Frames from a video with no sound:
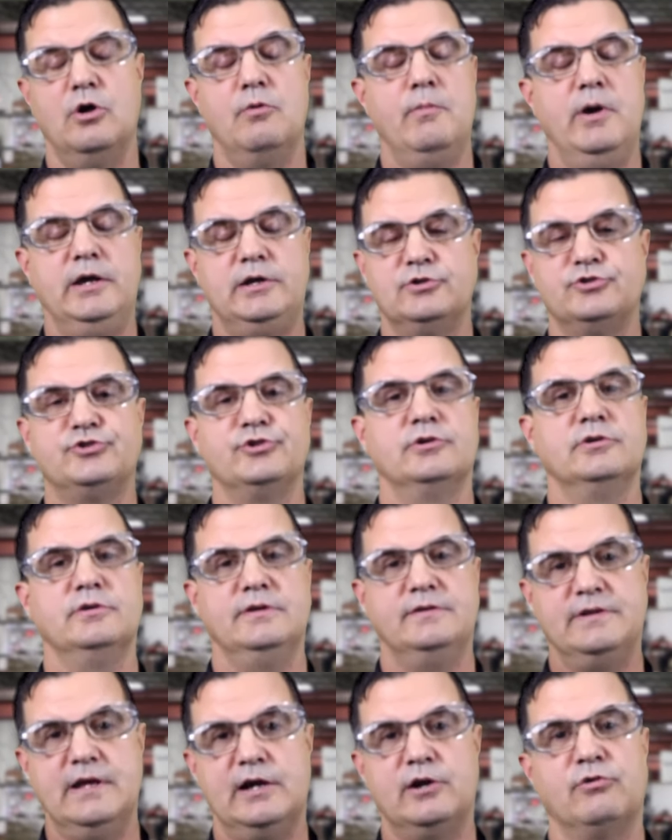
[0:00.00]
making
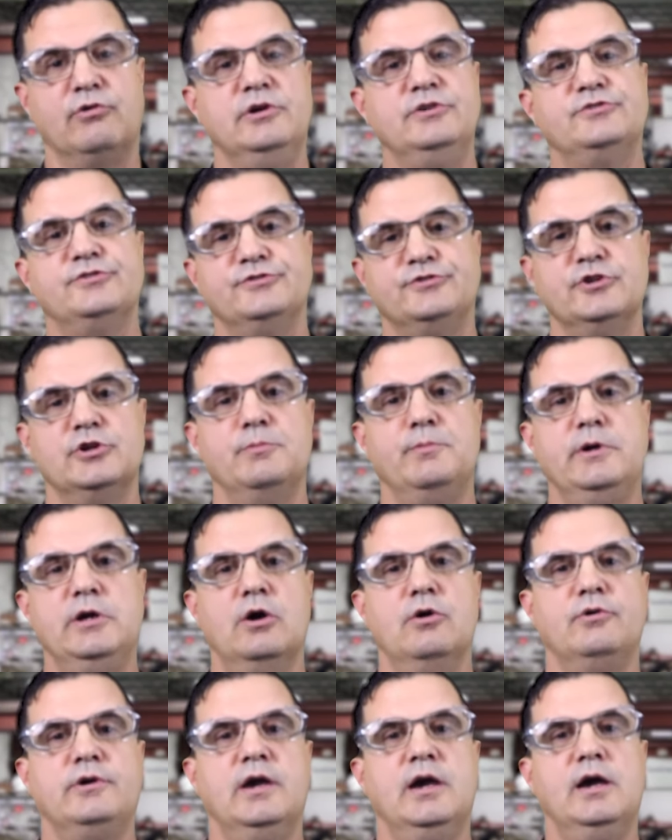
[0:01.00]
sure that grease is going to be
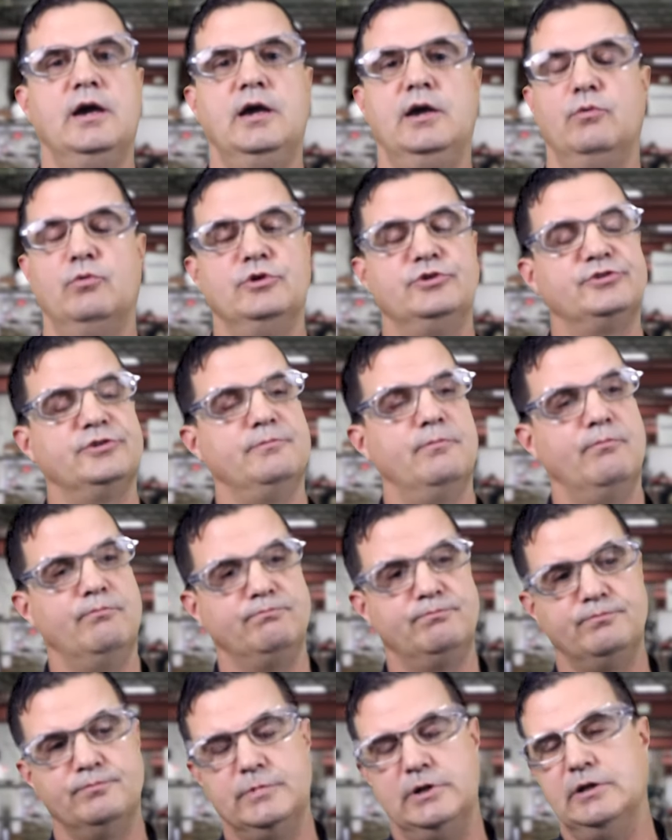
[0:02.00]
okay, which
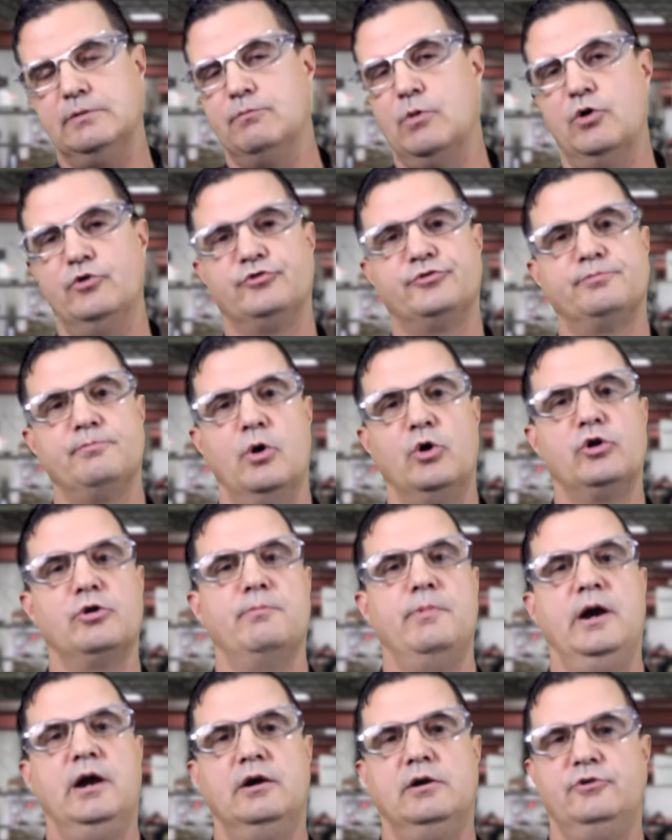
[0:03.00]
in most motor
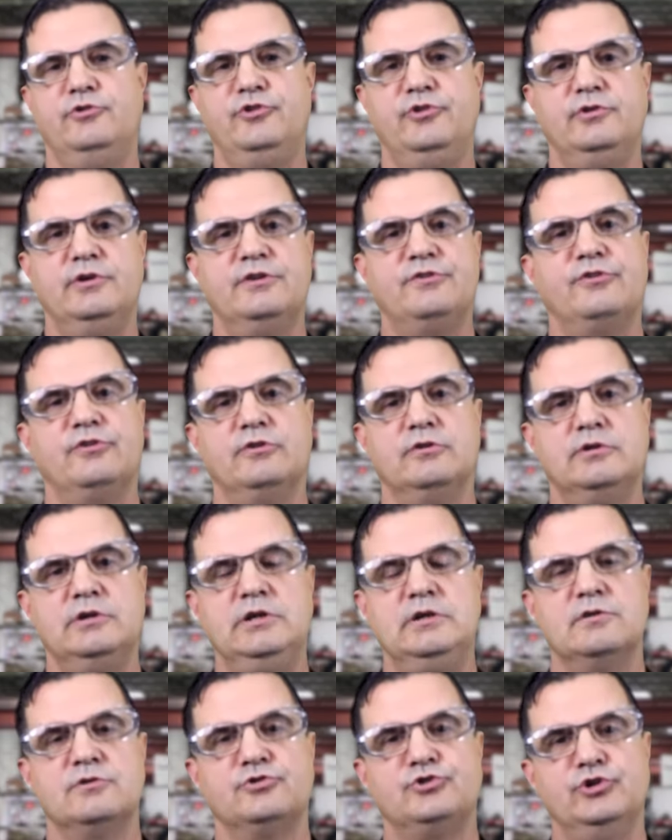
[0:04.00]
bearings, it's
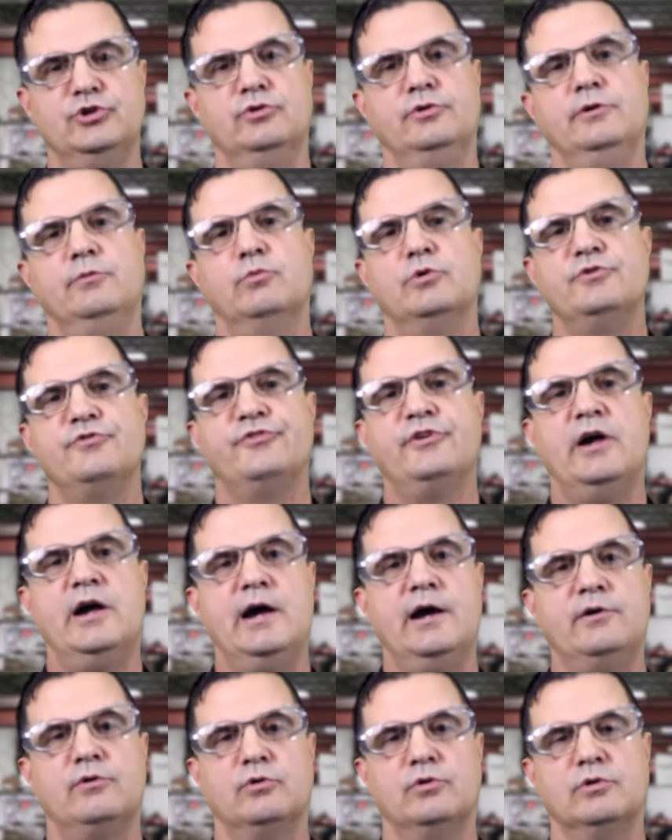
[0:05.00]
either shielded one
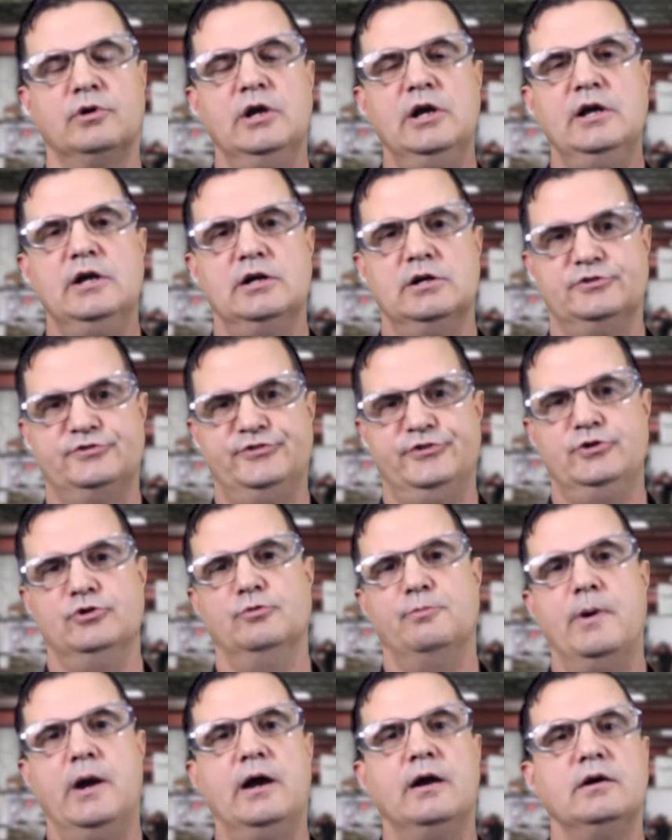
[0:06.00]
side or a
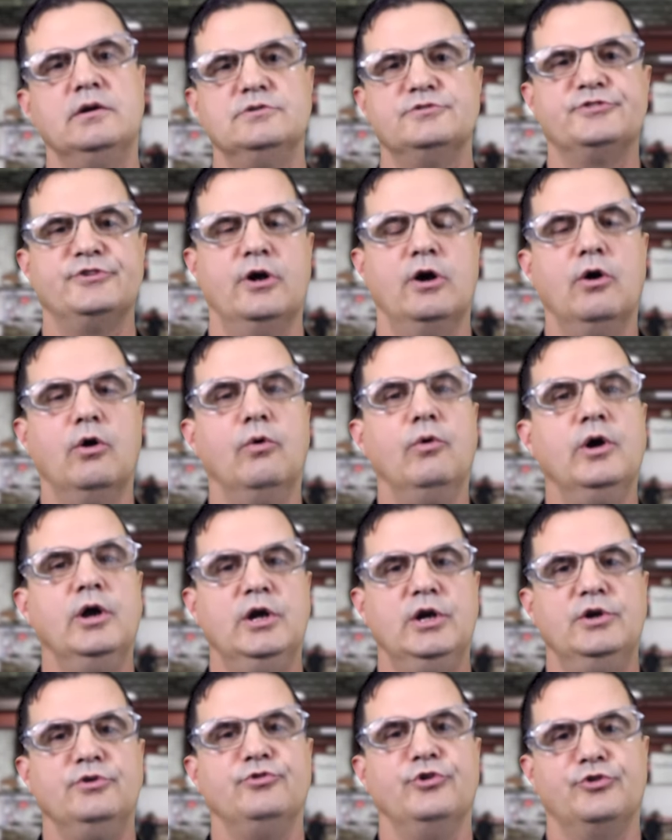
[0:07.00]
sealed bearing. So
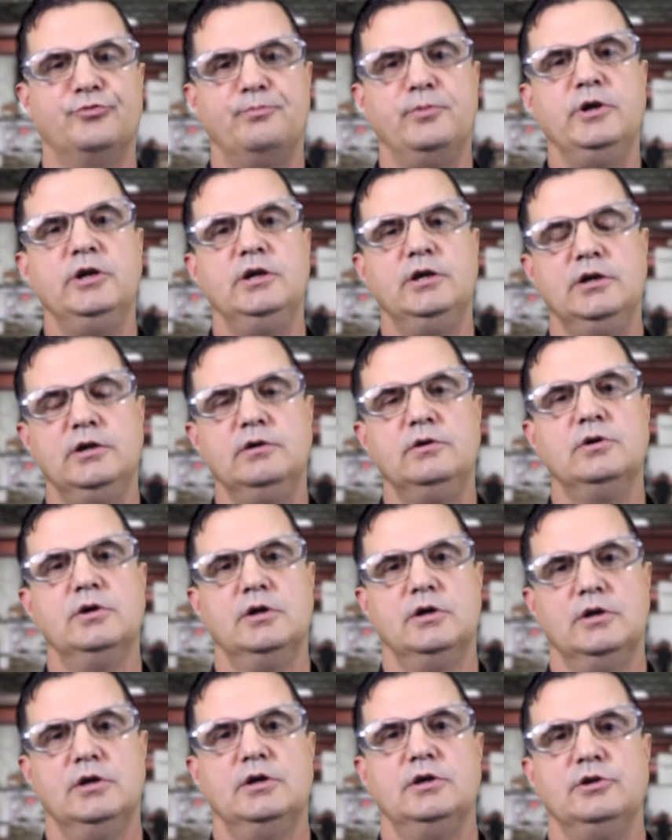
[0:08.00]
just be,
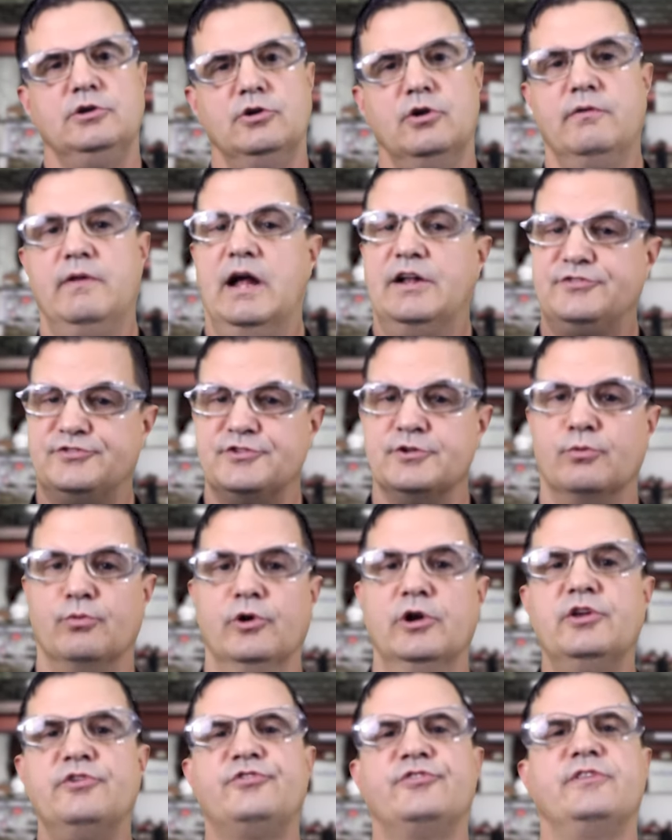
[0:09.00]
that's the
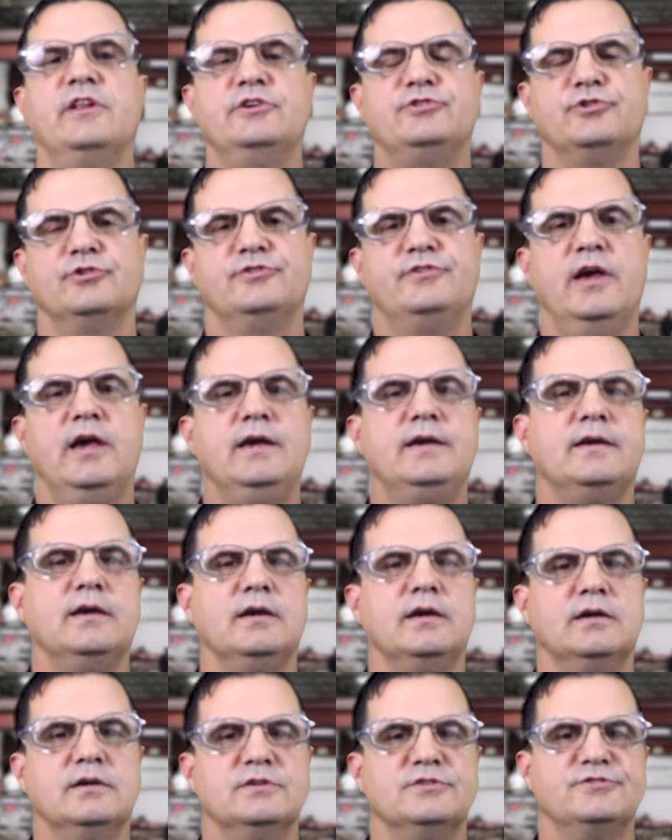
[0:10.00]
risk that you're
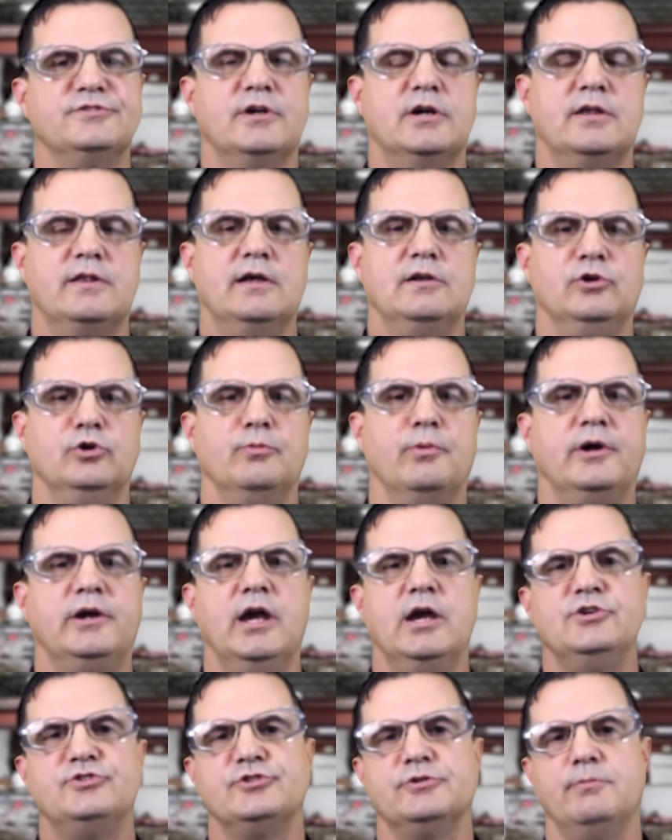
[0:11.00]
taking, is that
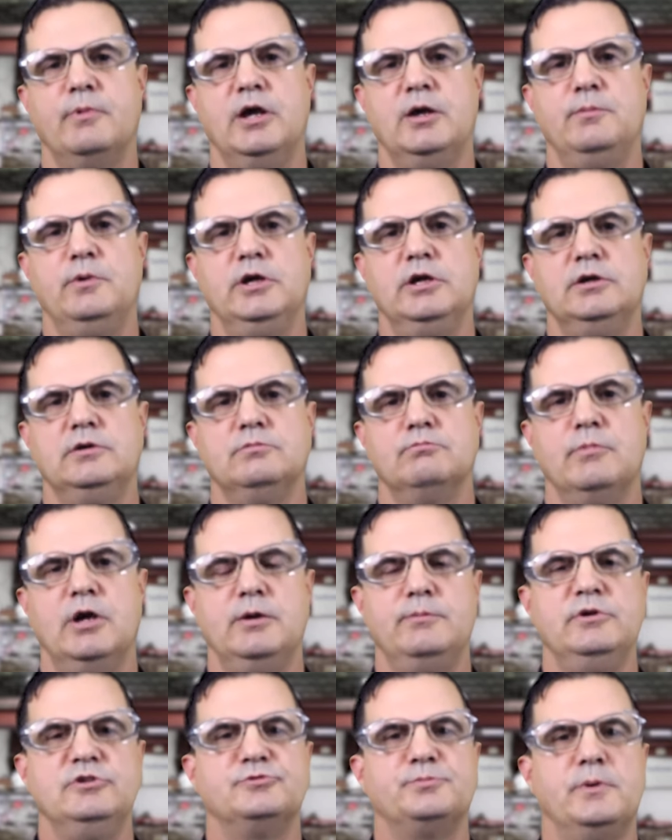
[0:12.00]
lubrication may
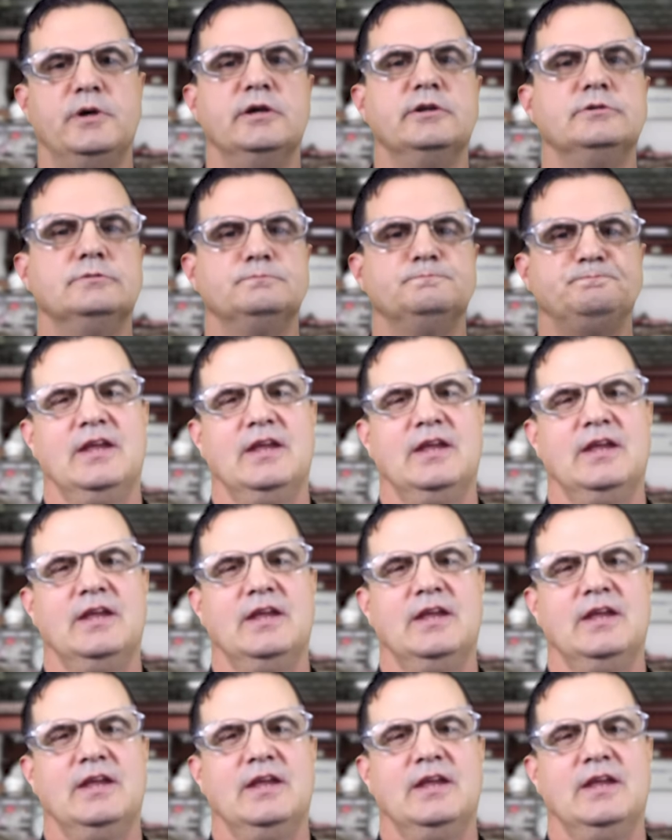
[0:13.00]
be spent.